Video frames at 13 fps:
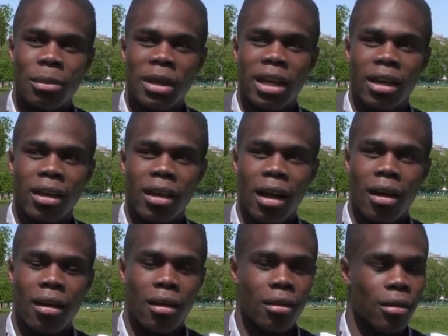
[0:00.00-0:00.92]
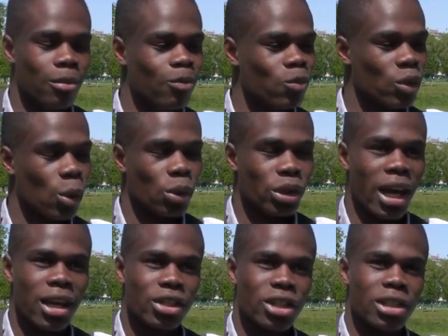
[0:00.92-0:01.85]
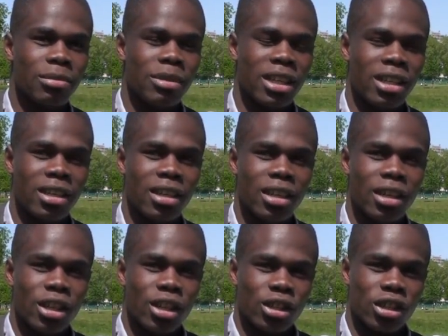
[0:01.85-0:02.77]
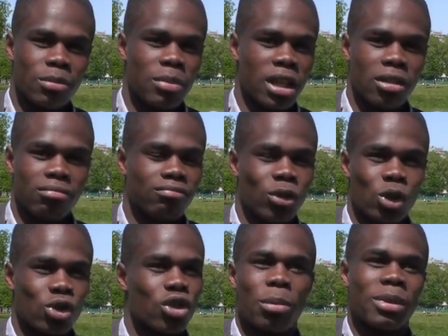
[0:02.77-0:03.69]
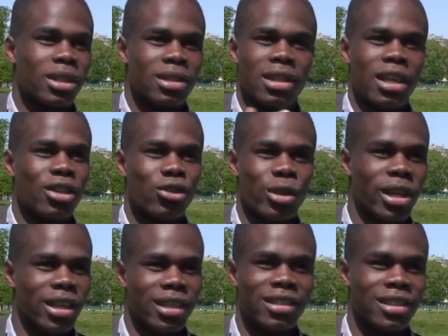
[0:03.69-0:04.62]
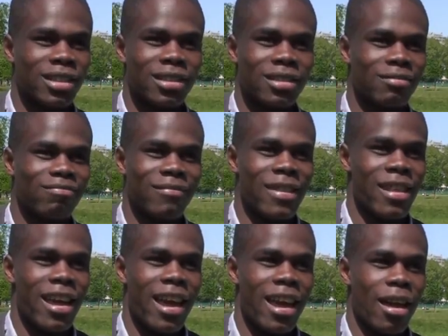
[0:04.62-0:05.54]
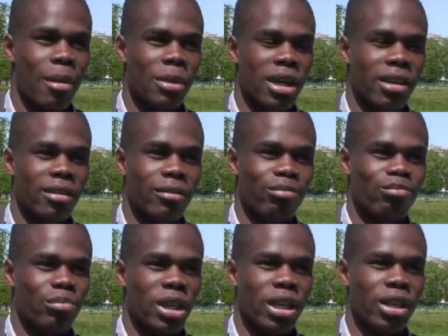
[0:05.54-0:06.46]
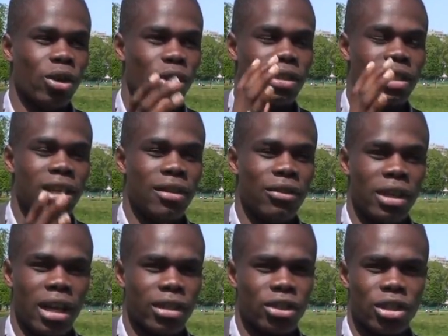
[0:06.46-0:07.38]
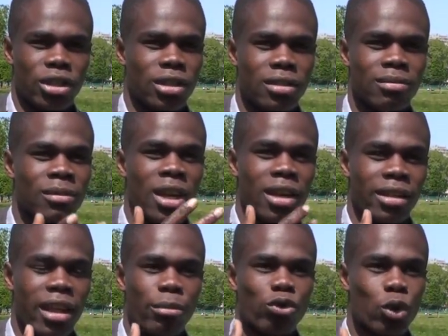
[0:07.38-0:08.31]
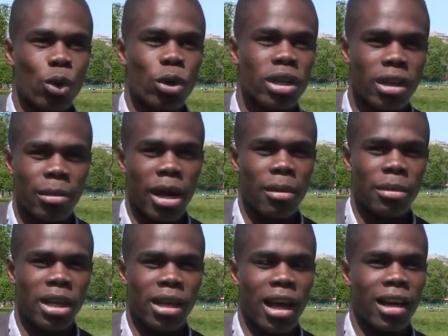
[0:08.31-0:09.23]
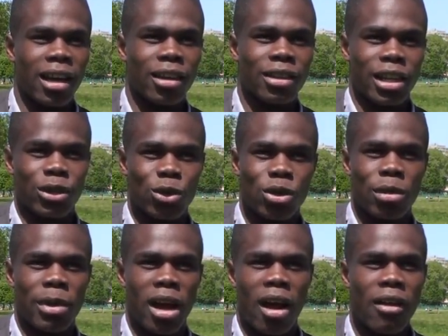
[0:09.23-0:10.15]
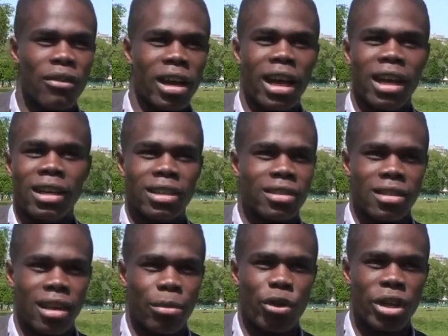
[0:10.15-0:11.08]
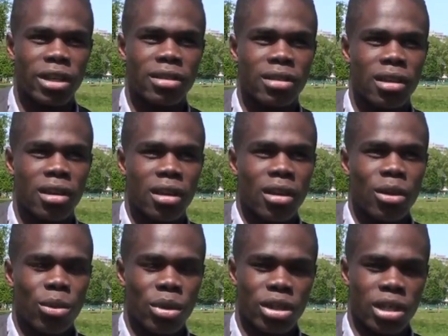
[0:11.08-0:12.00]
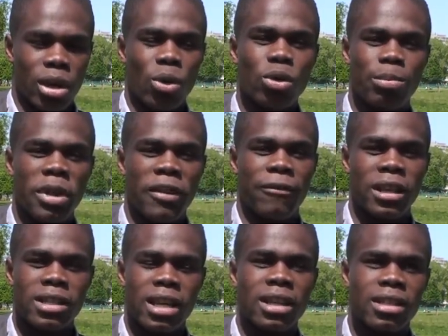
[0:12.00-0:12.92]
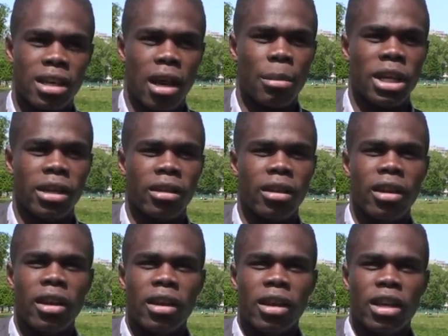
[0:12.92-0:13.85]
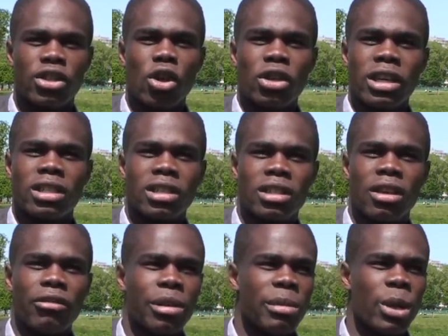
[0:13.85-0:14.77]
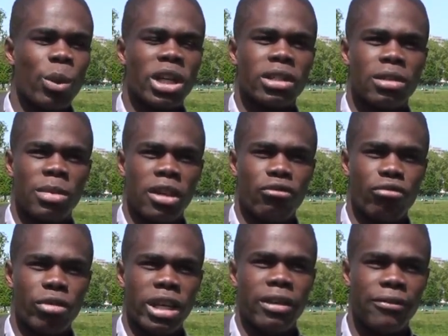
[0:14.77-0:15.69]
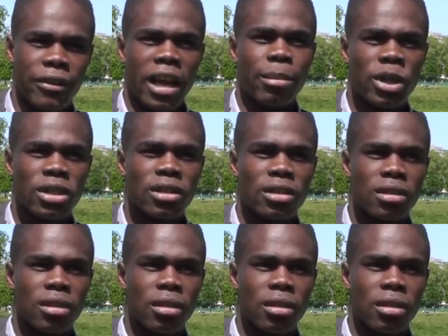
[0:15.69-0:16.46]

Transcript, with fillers: me would actually be just being on the stage, really. Just there. I mean, being on TV and just them talking about me, like how they talk about other A-list celebrities, which it would be fantastic. I mean, it's not necessarily me wanting to be really famous,